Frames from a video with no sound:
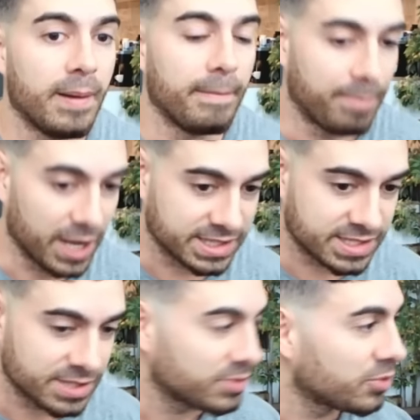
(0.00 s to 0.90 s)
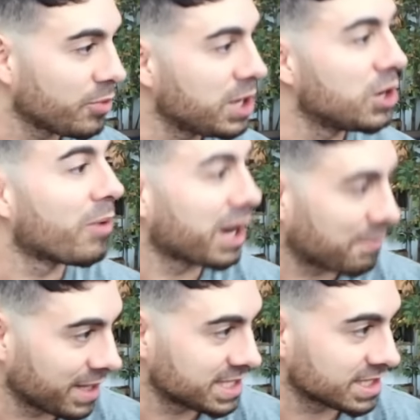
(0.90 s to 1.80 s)
But we knew where to
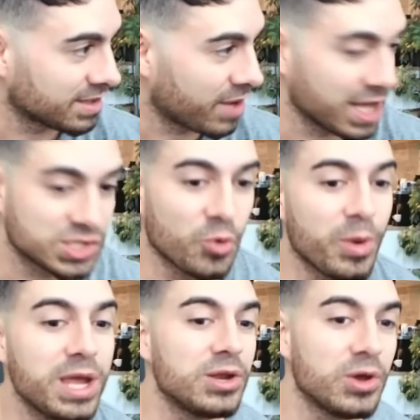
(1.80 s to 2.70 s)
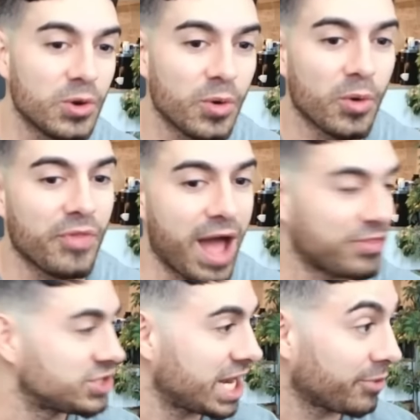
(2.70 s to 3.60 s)
place it, okay? So we knew that
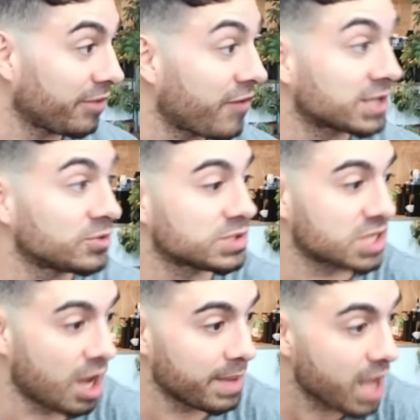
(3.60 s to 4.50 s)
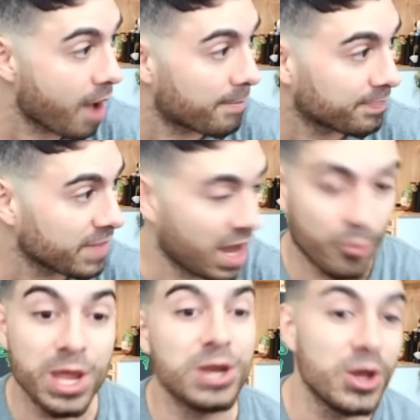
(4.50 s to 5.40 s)
the January fractal was coming up, and
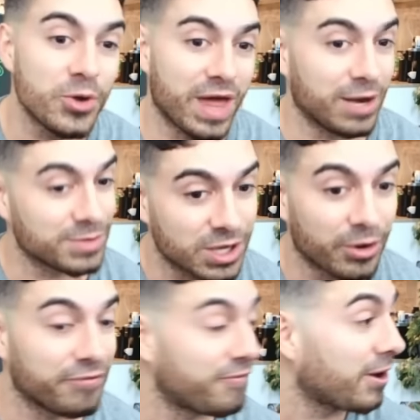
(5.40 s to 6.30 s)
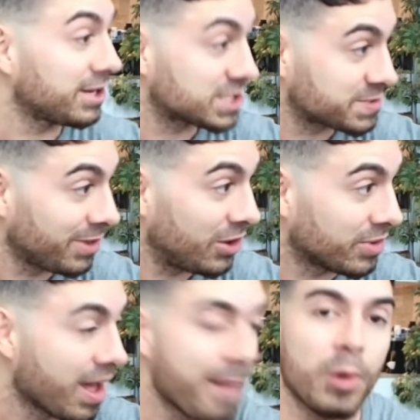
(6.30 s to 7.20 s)
we knew that it was going to fucking explode,
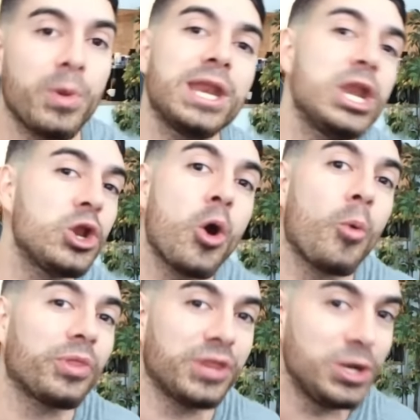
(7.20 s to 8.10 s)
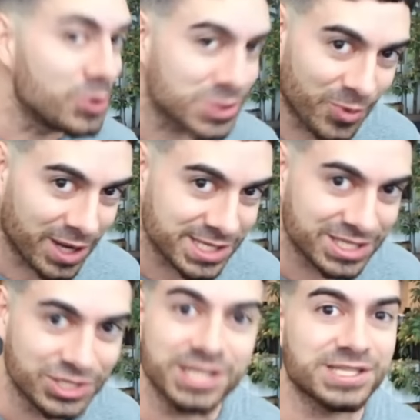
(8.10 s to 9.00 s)
but we didn't know what the news was to
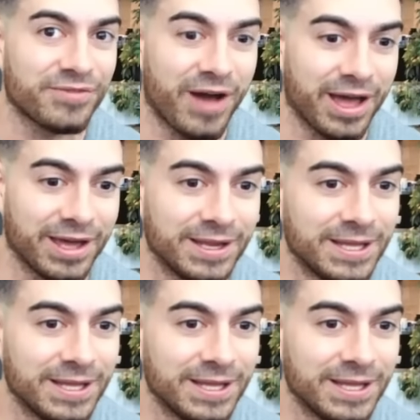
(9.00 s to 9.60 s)
justify it.